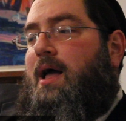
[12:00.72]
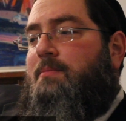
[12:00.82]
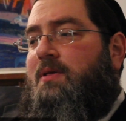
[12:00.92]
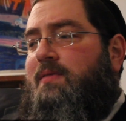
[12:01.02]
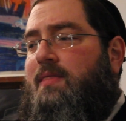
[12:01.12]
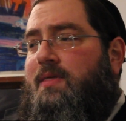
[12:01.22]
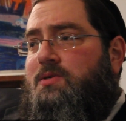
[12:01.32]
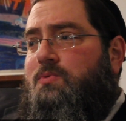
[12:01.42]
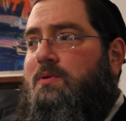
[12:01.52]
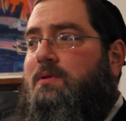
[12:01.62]
I believe that
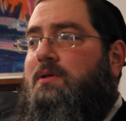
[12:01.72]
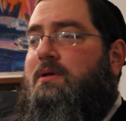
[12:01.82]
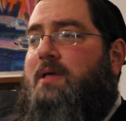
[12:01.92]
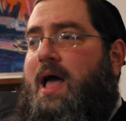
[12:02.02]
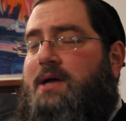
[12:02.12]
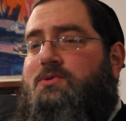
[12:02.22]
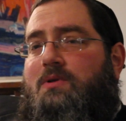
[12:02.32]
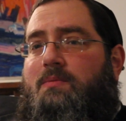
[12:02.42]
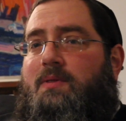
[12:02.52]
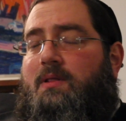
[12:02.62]
this will
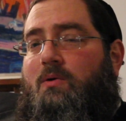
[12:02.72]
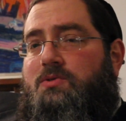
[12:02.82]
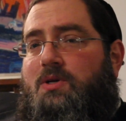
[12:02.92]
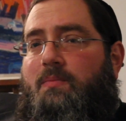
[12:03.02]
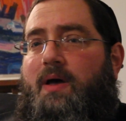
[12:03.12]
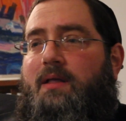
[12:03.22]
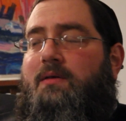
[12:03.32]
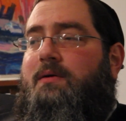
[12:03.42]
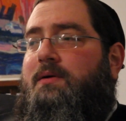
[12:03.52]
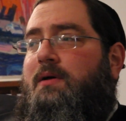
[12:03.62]
actually be the launching
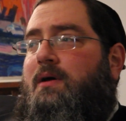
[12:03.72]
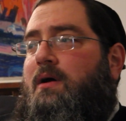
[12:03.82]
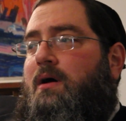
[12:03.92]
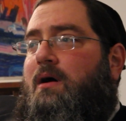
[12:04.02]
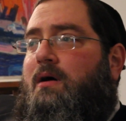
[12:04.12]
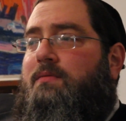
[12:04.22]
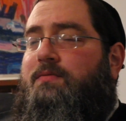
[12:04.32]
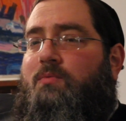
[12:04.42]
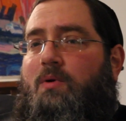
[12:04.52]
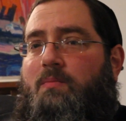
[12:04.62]
pad
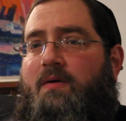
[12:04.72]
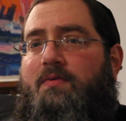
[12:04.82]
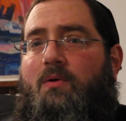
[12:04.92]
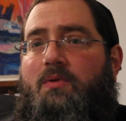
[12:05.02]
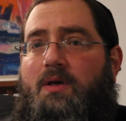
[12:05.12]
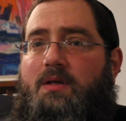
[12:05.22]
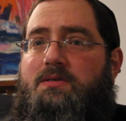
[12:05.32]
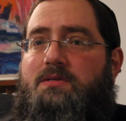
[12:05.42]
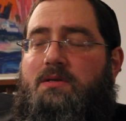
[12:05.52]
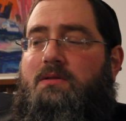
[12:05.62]
of what Buffalo
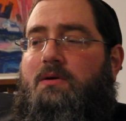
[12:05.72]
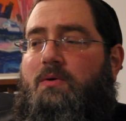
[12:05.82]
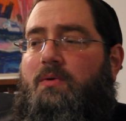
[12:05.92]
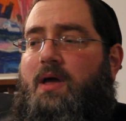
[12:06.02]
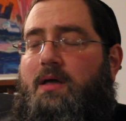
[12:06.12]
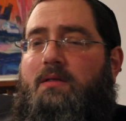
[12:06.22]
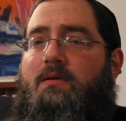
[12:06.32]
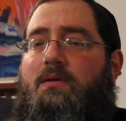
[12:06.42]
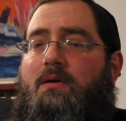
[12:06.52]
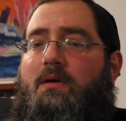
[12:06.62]
needs to
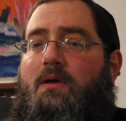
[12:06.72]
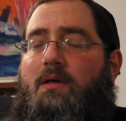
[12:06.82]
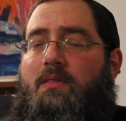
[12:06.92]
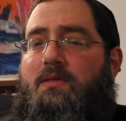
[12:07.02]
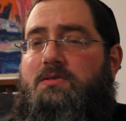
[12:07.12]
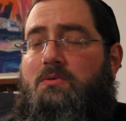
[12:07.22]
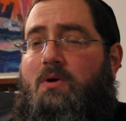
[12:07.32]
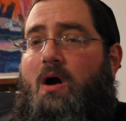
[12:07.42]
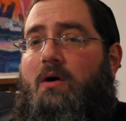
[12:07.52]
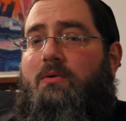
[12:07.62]
create this
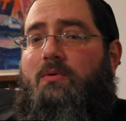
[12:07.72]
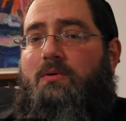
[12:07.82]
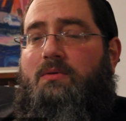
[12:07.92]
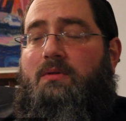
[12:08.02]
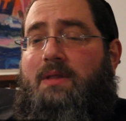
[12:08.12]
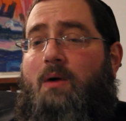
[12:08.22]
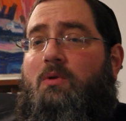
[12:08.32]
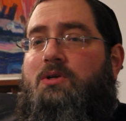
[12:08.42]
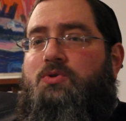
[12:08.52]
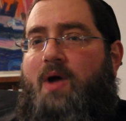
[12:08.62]
new corridor
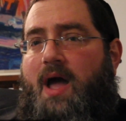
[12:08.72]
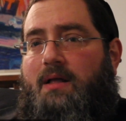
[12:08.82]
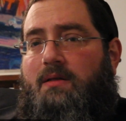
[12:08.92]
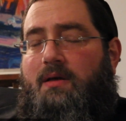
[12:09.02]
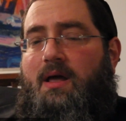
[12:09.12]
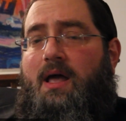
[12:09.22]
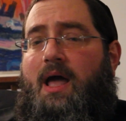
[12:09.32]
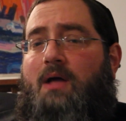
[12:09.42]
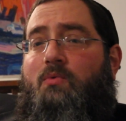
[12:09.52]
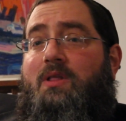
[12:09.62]
that will attract
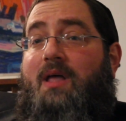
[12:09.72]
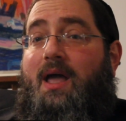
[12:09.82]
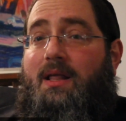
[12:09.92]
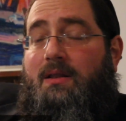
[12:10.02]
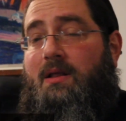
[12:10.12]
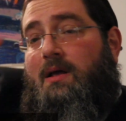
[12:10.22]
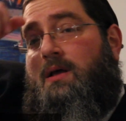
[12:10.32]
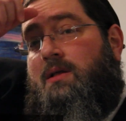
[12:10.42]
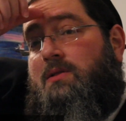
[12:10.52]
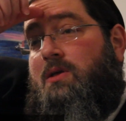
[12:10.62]
and retain
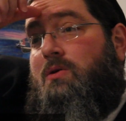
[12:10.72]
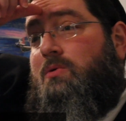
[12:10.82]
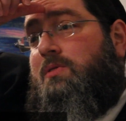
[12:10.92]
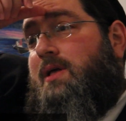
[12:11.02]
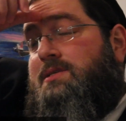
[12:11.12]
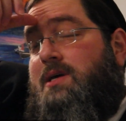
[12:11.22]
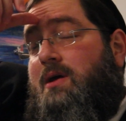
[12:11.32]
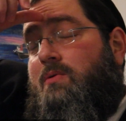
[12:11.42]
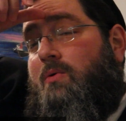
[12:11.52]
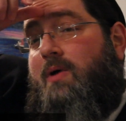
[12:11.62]
the youth that's
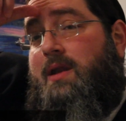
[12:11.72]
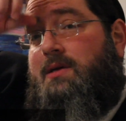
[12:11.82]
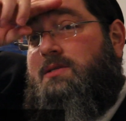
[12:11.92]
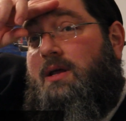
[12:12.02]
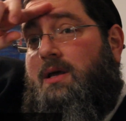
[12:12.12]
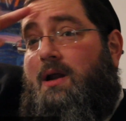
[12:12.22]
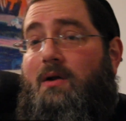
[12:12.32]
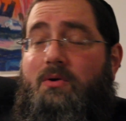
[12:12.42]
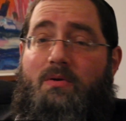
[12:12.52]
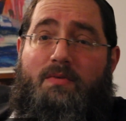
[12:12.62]
here already studying in
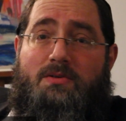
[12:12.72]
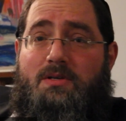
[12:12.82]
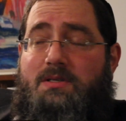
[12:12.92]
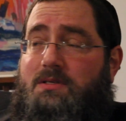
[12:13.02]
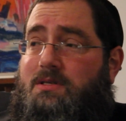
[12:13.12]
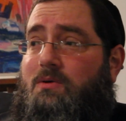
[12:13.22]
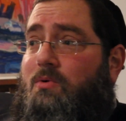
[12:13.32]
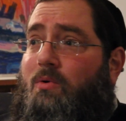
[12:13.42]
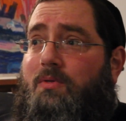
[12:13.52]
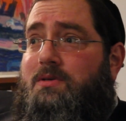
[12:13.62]
our universities and
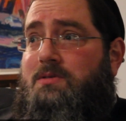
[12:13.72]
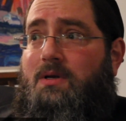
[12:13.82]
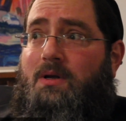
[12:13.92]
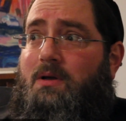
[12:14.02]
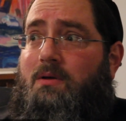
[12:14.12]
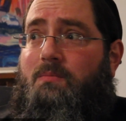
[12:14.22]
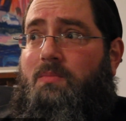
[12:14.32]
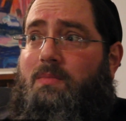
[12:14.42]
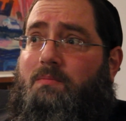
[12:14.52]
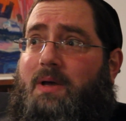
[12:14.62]
on all these
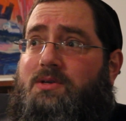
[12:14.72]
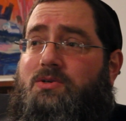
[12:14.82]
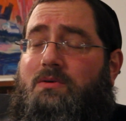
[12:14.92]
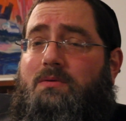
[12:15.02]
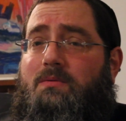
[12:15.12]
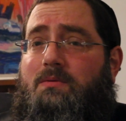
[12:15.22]
major